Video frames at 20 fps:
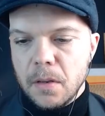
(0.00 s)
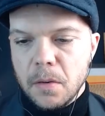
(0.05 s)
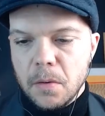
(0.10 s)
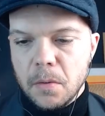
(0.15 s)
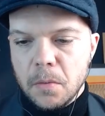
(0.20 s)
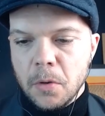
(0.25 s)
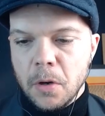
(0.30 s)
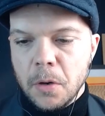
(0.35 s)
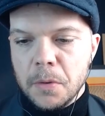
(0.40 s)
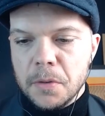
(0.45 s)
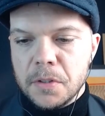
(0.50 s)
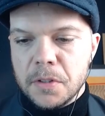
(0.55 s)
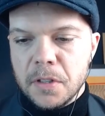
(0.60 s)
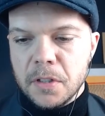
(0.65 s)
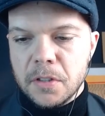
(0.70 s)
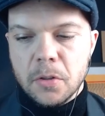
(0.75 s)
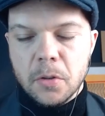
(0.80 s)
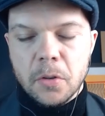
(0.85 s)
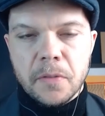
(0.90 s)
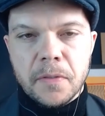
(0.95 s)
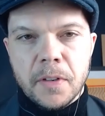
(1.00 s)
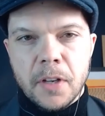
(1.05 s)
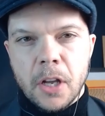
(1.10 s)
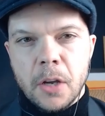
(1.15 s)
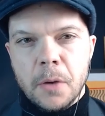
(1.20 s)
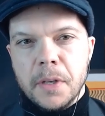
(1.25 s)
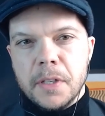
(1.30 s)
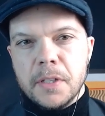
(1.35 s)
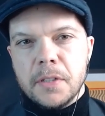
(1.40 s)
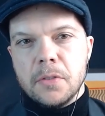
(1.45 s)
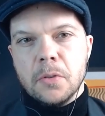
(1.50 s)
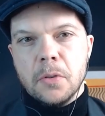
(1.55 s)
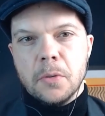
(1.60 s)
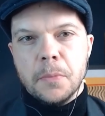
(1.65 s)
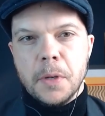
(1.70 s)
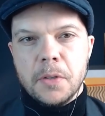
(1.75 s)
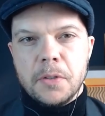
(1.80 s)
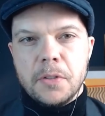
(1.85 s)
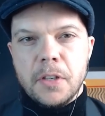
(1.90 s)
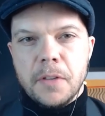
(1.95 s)
What was the sort of lowest or
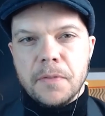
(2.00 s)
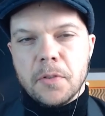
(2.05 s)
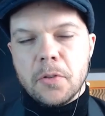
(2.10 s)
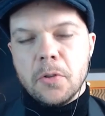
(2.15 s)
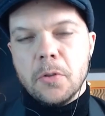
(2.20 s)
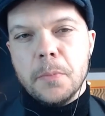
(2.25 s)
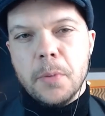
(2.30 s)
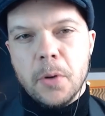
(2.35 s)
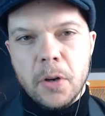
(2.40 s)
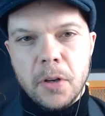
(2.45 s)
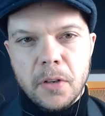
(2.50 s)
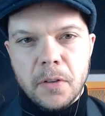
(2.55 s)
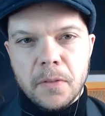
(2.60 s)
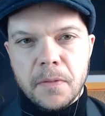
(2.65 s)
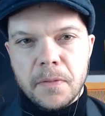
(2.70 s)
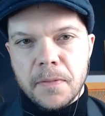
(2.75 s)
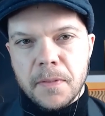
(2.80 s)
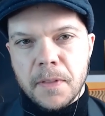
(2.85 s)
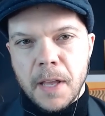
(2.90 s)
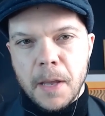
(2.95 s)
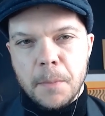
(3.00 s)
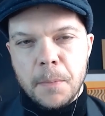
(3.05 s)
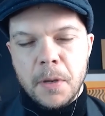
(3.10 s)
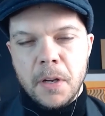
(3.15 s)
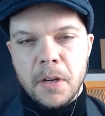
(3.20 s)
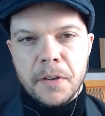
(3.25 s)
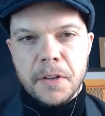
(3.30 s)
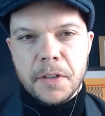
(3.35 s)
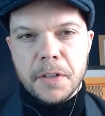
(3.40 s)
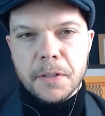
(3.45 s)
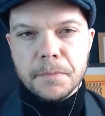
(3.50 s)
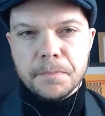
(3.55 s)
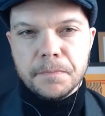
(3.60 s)
most difficult point of that period?